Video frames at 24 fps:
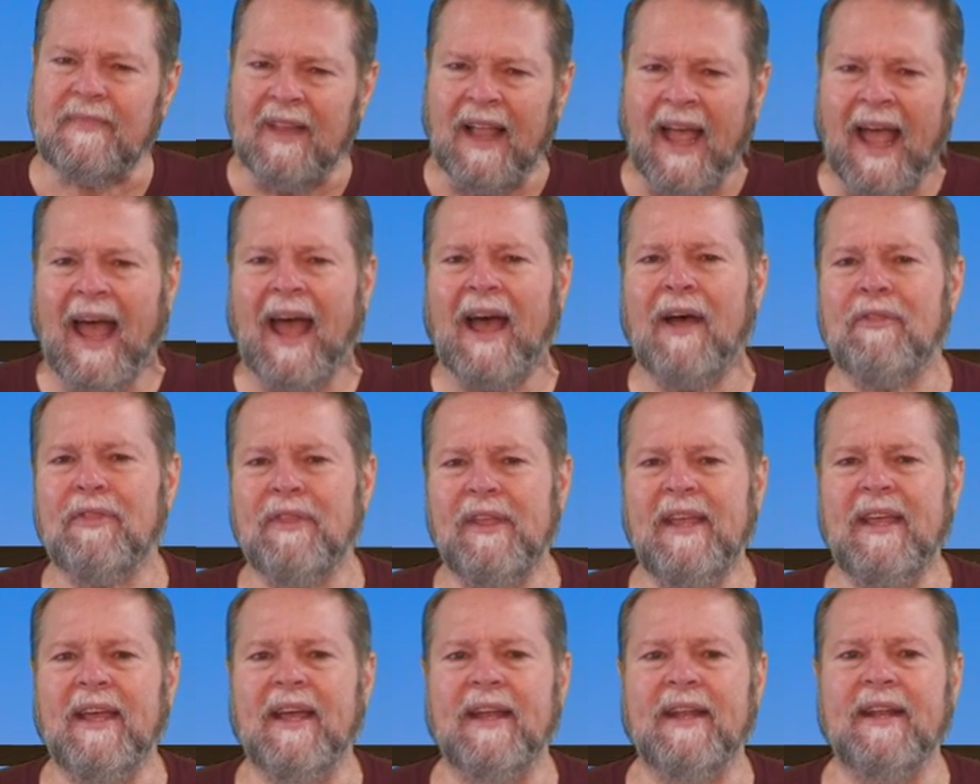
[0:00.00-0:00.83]
How
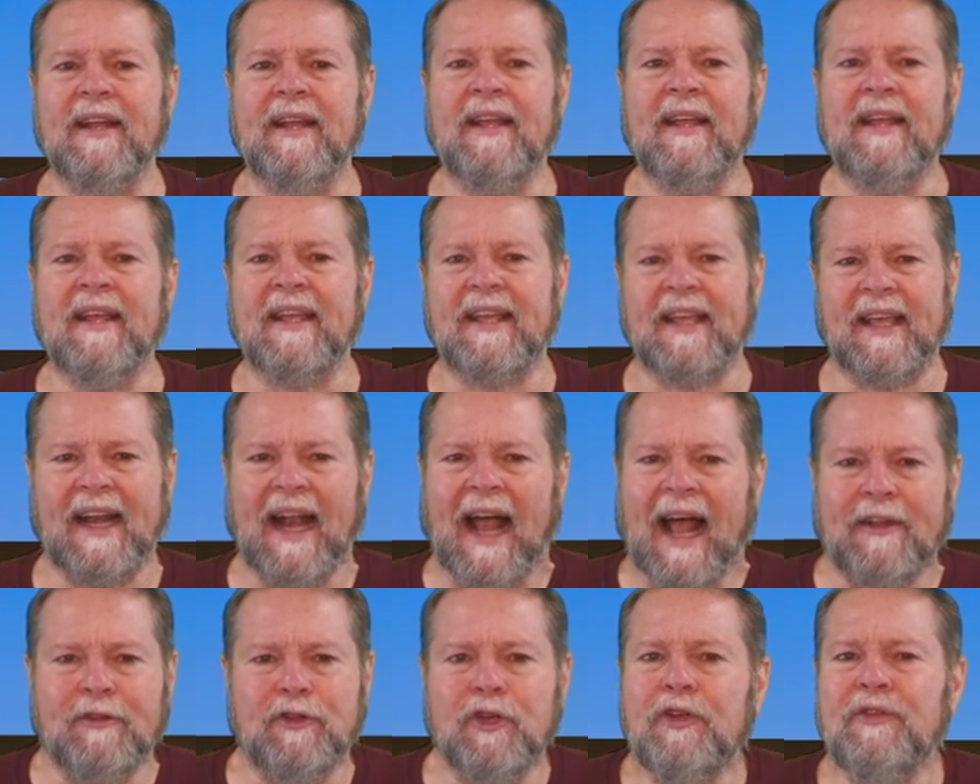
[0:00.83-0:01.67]
then can
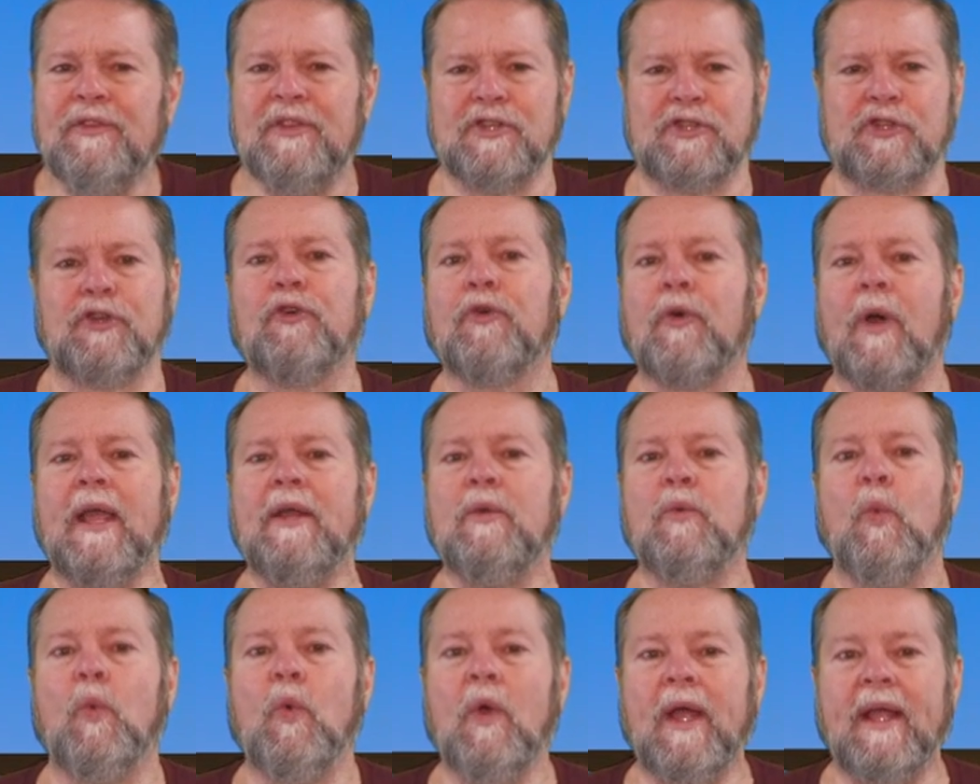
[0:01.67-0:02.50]
I do this
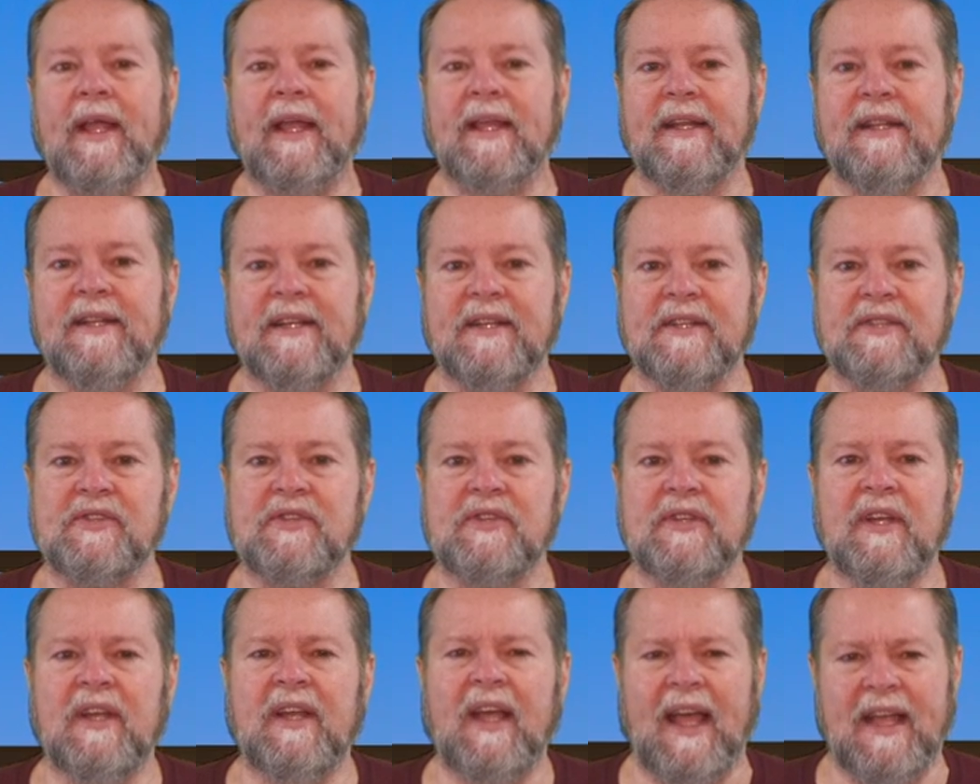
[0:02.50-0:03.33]
great
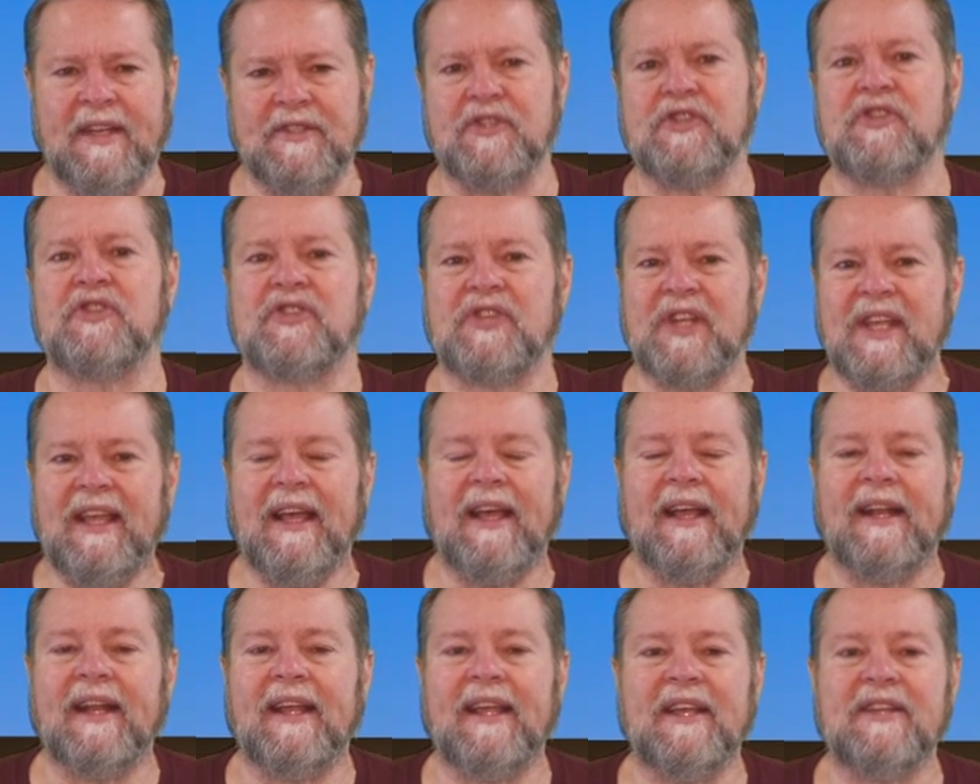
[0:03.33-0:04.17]
wickedness and
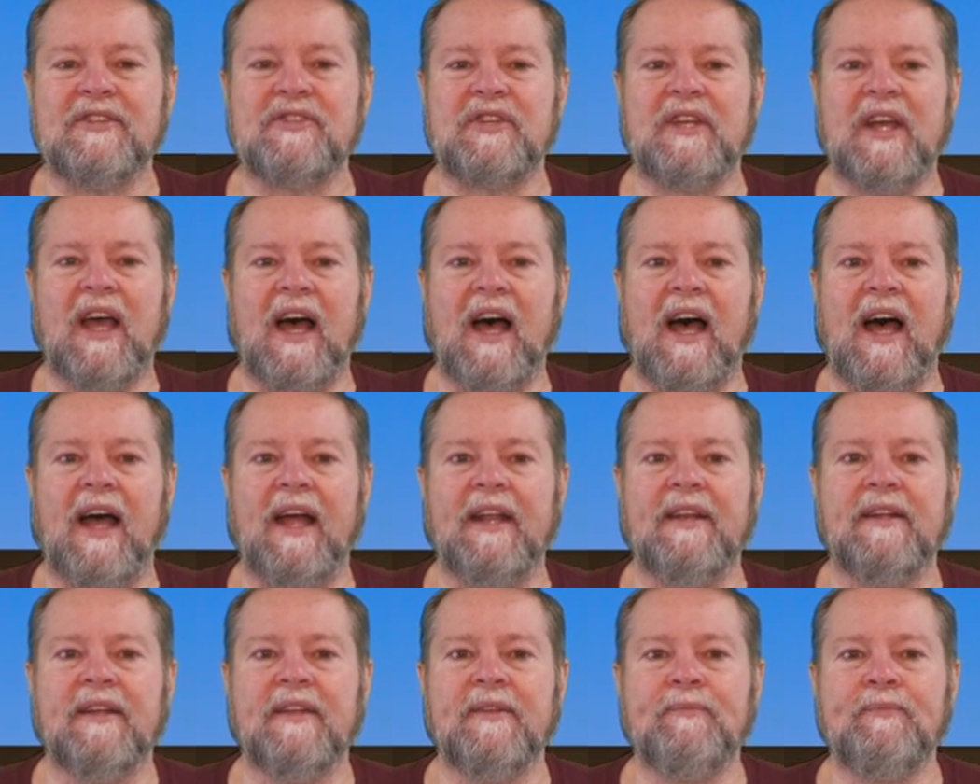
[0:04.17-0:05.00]
sin against God?